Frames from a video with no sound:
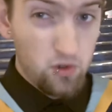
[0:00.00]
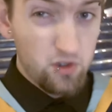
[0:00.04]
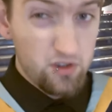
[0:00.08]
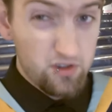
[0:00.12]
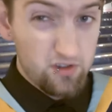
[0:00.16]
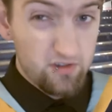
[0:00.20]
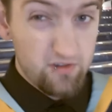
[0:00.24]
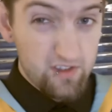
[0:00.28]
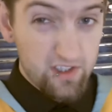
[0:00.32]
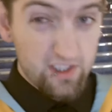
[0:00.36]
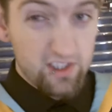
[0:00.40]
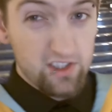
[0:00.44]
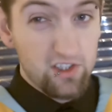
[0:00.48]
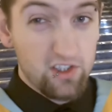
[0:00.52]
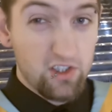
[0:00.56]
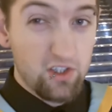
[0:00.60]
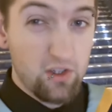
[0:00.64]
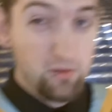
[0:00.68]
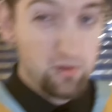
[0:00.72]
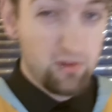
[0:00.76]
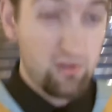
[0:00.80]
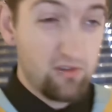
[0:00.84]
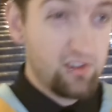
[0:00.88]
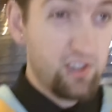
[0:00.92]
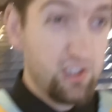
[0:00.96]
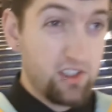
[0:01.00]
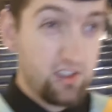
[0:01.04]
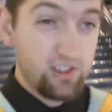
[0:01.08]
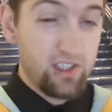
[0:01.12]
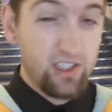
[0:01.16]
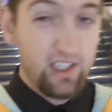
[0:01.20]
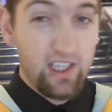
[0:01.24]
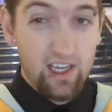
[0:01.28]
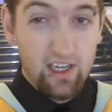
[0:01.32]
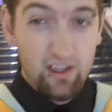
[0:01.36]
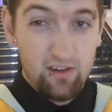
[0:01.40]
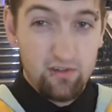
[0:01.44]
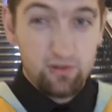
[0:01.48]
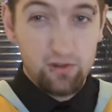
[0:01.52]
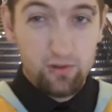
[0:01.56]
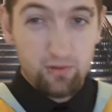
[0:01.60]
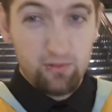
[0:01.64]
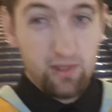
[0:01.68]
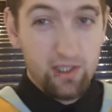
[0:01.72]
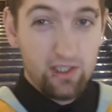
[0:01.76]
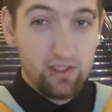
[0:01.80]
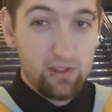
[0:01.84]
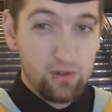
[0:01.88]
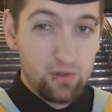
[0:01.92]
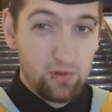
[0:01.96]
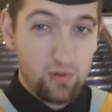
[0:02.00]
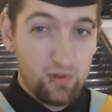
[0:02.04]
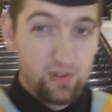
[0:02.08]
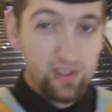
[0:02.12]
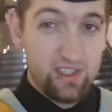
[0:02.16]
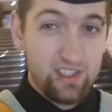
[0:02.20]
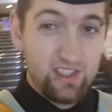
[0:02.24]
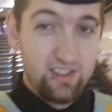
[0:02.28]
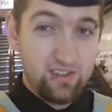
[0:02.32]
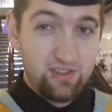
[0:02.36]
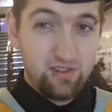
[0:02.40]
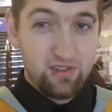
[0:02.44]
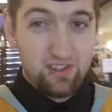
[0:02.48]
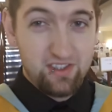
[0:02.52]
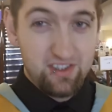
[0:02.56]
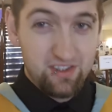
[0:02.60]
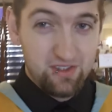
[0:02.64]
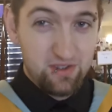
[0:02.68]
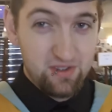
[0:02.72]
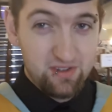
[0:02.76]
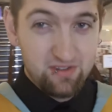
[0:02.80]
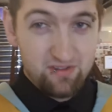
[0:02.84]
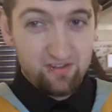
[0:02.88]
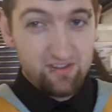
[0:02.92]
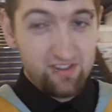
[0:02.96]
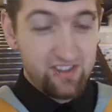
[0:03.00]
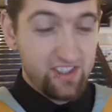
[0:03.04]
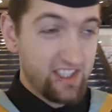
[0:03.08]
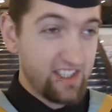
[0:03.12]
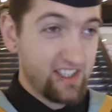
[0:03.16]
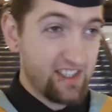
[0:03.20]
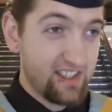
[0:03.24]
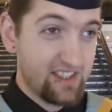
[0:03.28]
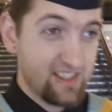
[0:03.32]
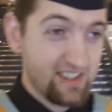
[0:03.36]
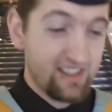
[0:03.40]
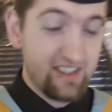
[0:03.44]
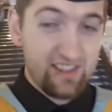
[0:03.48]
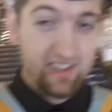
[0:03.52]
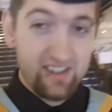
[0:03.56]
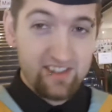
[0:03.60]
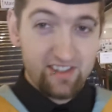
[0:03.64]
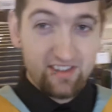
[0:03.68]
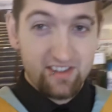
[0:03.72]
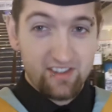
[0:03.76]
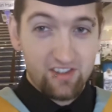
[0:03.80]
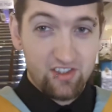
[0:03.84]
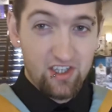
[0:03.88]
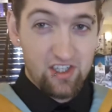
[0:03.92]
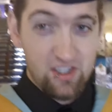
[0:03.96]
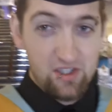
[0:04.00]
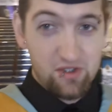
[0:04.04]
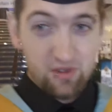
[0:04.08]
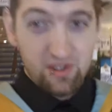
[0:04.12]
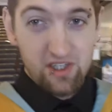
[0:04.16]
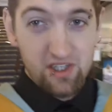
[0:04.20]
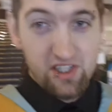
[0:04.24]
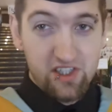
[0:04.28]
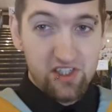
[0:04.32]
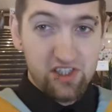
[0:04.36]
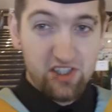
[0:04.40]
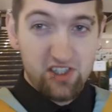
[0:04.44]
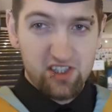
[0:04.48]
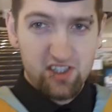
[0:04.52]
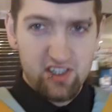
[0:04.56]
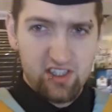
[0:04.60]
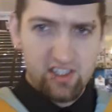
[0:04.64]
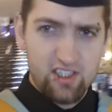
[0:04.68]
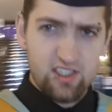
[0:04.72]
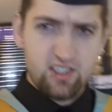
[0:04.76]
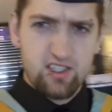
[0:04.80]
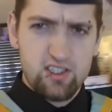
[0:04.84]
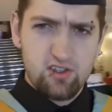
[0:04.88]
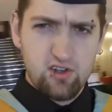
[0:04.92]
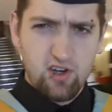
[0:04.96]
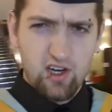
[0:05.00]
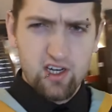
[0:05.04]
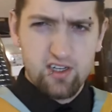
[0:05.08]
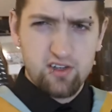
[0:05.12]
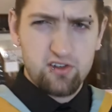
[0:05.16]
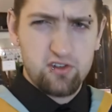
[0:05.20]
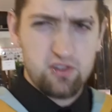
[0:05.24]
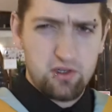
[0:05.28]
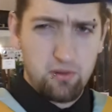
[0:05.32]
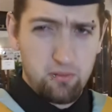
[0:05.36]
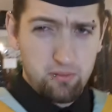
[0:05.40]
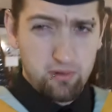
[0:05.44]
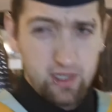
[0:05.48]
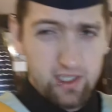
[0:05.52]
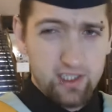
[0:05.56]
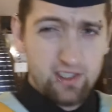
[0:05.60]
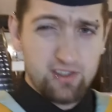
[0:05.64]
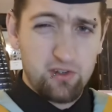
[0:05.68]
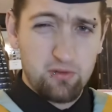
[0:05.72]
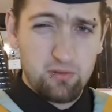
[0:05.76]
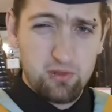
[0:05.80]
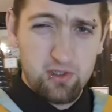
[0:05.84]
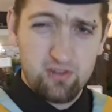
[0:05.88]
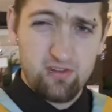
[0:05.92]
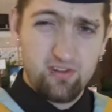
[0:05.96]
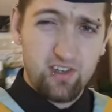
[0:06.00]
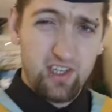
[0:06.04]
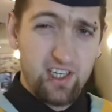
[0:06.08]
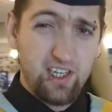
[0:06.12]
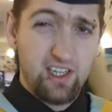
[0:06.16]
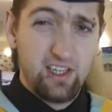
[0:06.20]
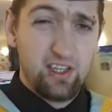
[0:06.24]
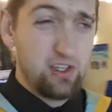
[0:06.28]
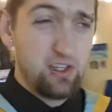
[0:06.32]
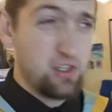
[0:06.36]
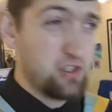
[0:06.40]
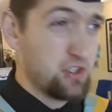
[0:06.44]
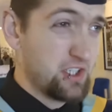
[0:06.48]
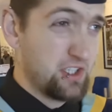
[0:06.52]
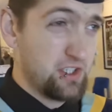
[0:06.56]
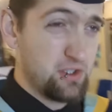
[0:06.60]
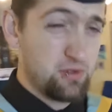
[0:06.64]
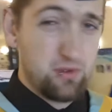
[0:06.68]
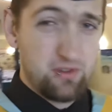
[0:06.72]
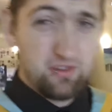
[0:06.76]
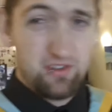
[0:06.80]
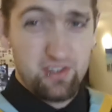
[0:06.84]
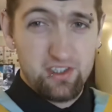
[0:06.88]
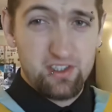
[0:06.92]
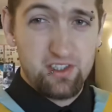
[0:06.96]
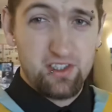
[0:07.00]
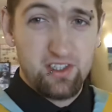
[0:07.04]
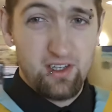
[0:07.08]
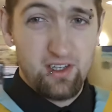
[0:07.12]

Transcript: of the things you gotta be really careful about when you do a freaking graduation is try not to bring so much freaking luggage with you. I mean,